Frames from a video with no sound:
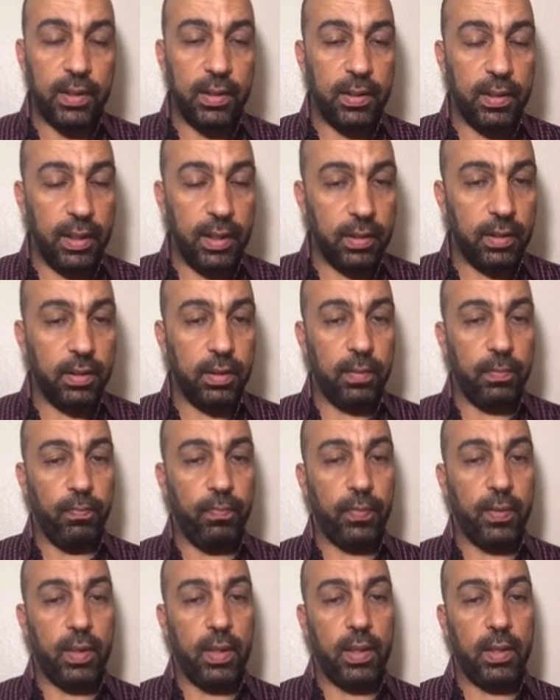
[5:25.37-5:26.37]
this
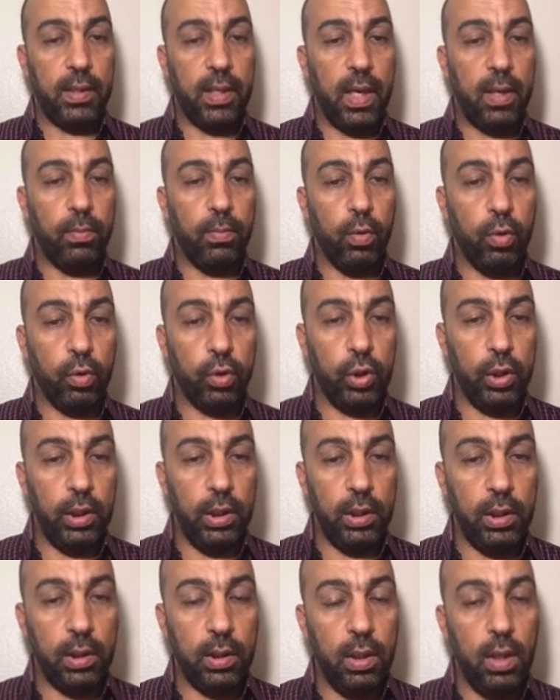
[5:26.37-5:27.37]
exam
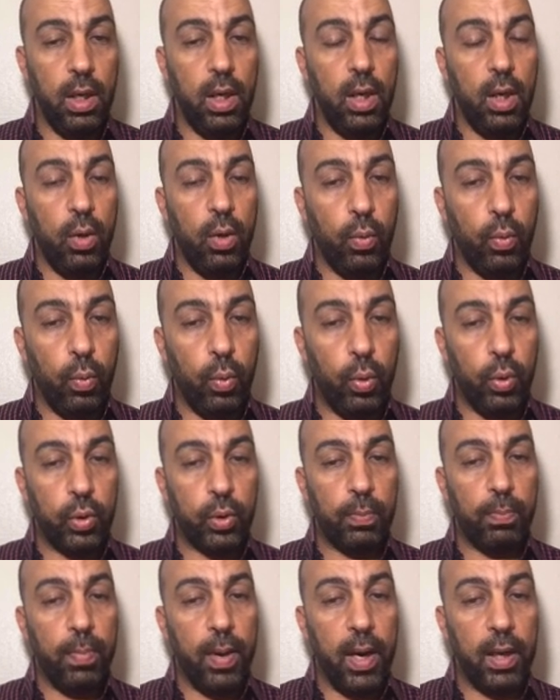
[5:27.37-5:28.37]
worksheet was
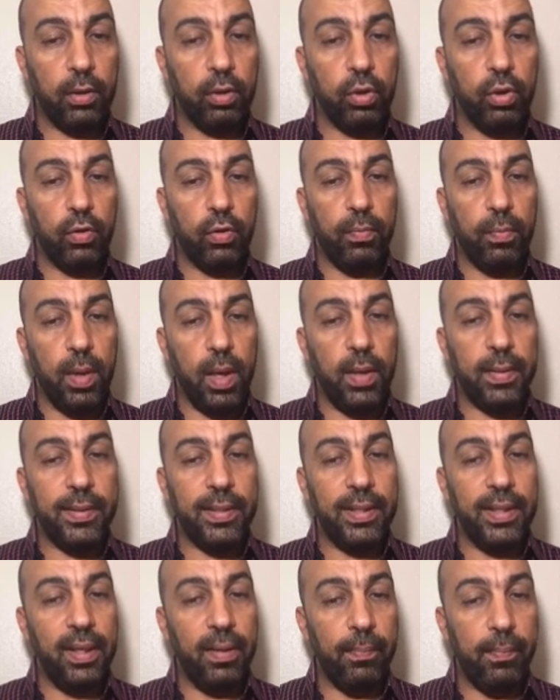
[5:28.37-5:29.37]
part of my
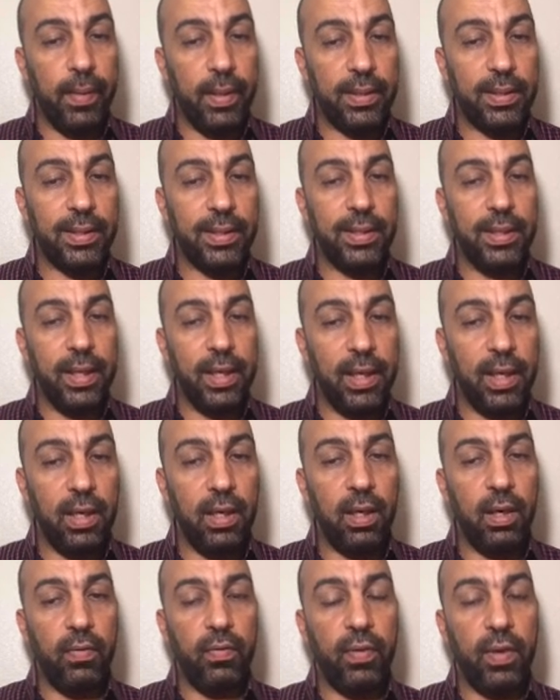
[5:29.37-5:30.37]
CMSCL
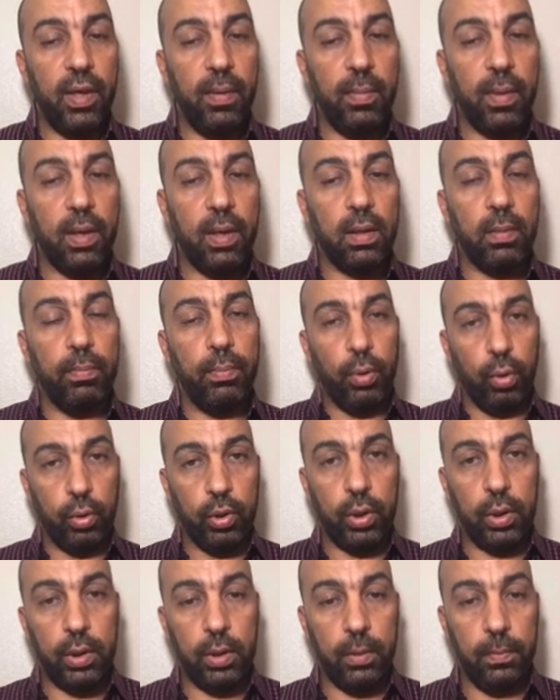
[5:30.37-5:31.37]
FAMER
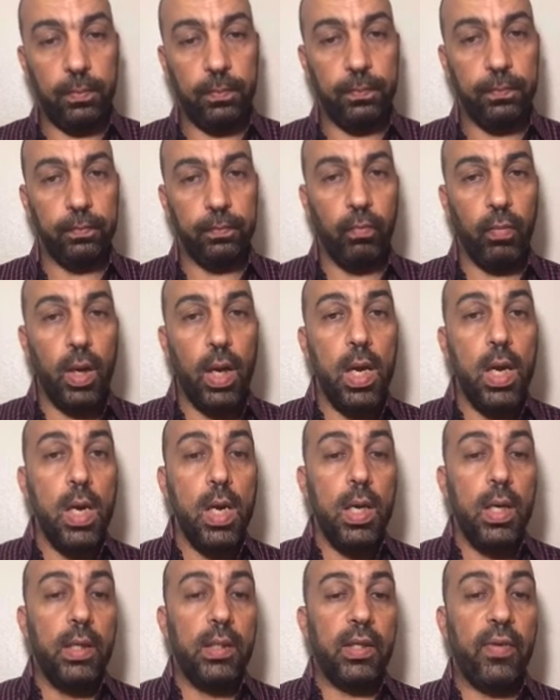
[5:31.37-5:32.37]
project.
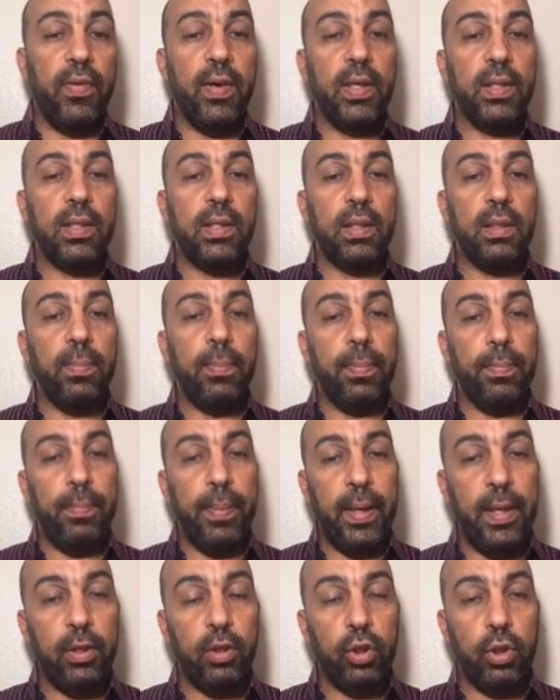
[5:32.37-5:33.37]
The first
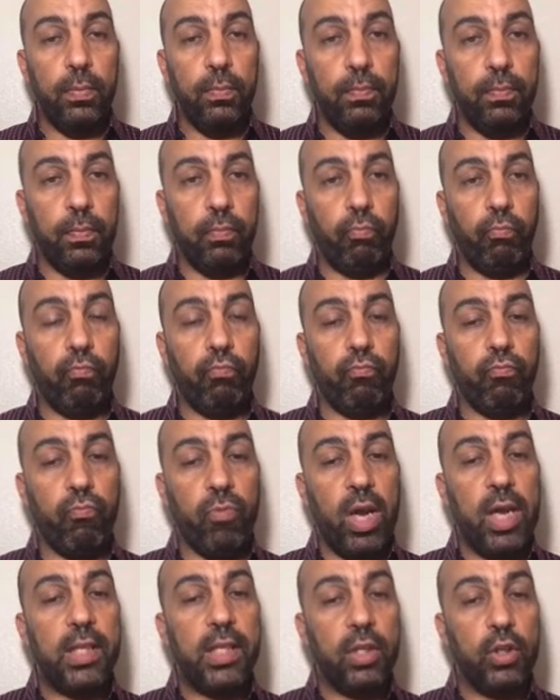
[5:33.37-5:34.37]
page
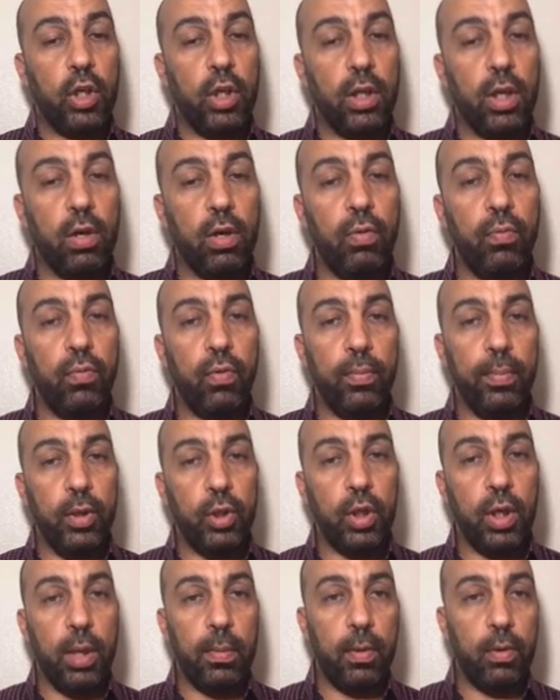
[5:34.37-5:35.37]
is the general
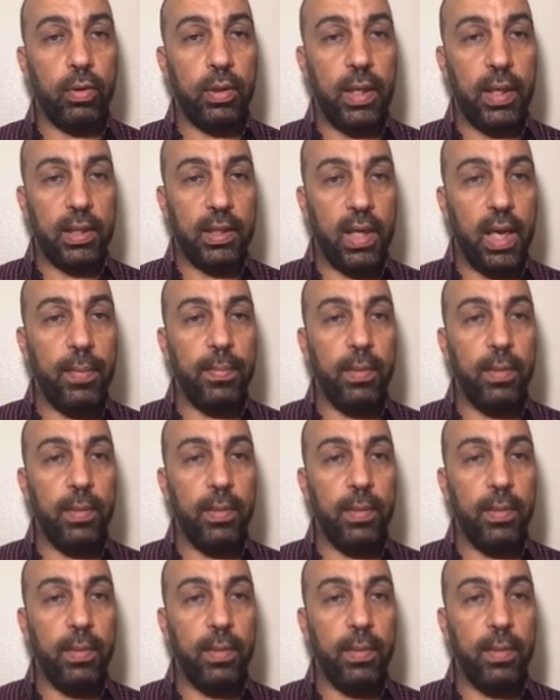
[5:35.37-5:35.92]
information about the exam,